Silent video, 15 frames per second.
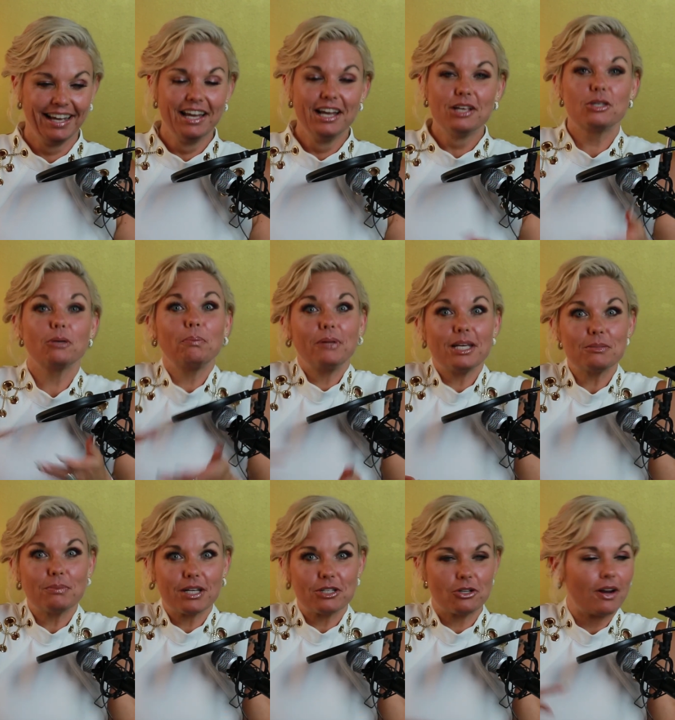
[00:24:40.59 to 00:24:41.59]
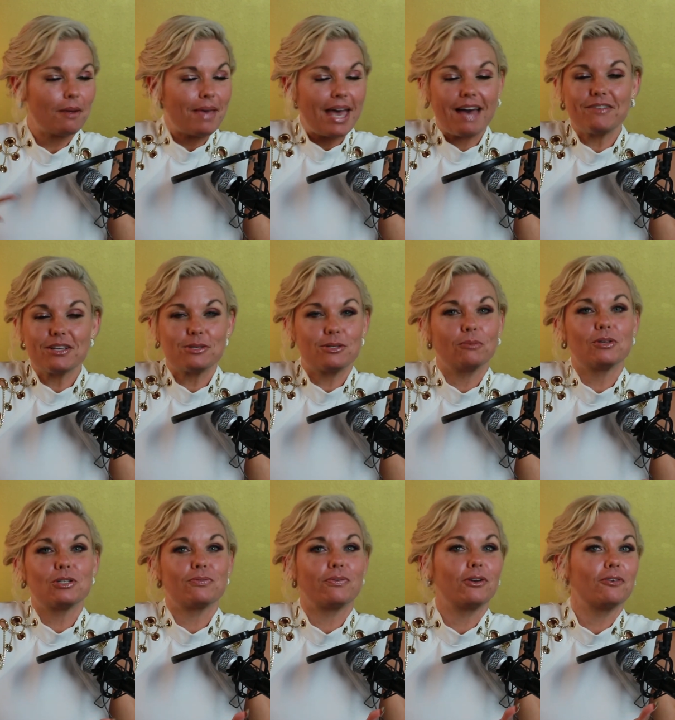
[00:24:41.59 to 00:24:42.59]
So please make sure I'm having so much
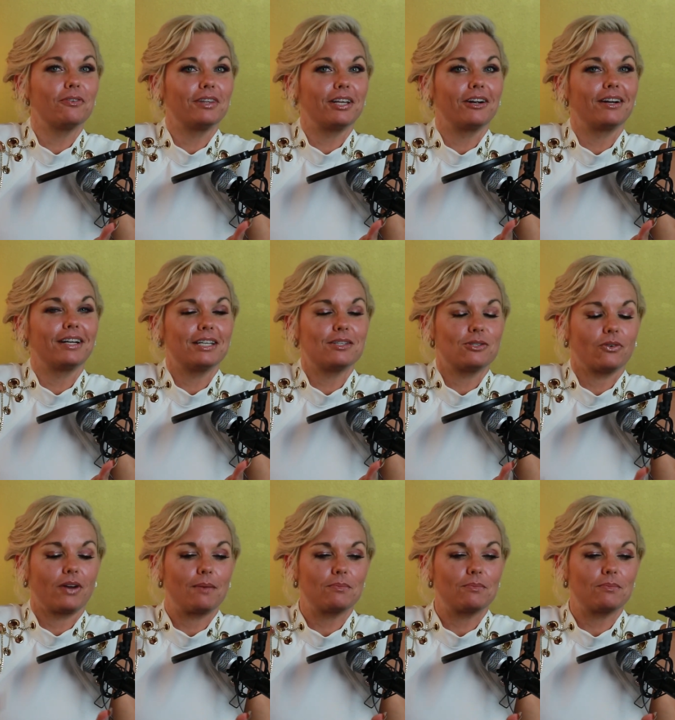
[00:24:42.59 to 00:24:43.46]
fun over there on Instagram.